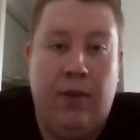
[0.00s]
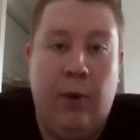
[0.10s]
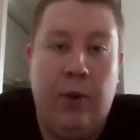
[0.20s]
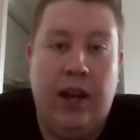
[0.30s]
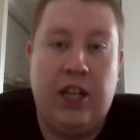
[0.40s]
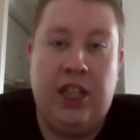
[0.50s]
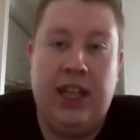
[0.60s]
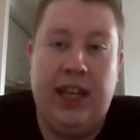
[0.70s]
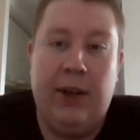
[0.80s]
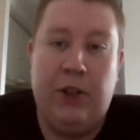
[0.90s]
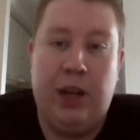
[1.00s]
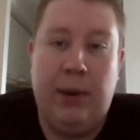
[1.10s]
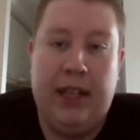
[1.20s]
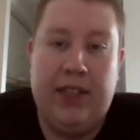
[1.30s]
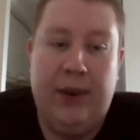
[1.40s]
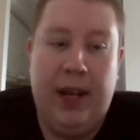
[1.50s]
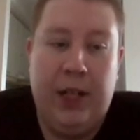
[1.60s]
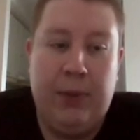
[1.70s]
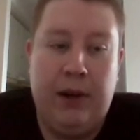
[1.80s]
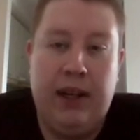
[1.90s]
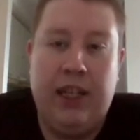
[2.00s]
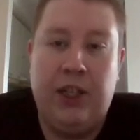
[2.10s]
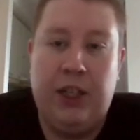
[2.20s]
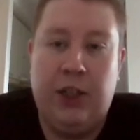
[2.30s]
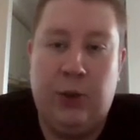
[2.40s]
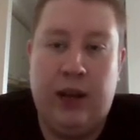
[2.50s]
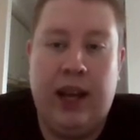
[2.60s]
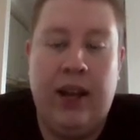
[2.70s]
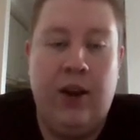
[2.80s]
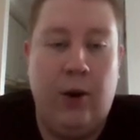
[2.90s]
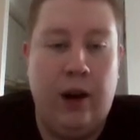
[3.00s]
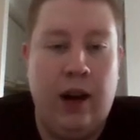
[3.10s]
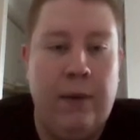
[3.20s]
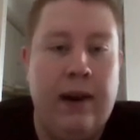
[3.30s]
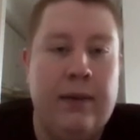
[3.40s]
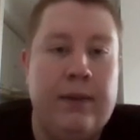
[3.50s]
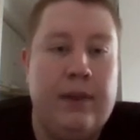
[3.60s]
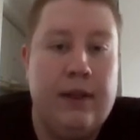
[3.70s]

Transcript: Furuyashiki, a Japanese village by Shinsuke Ogawa.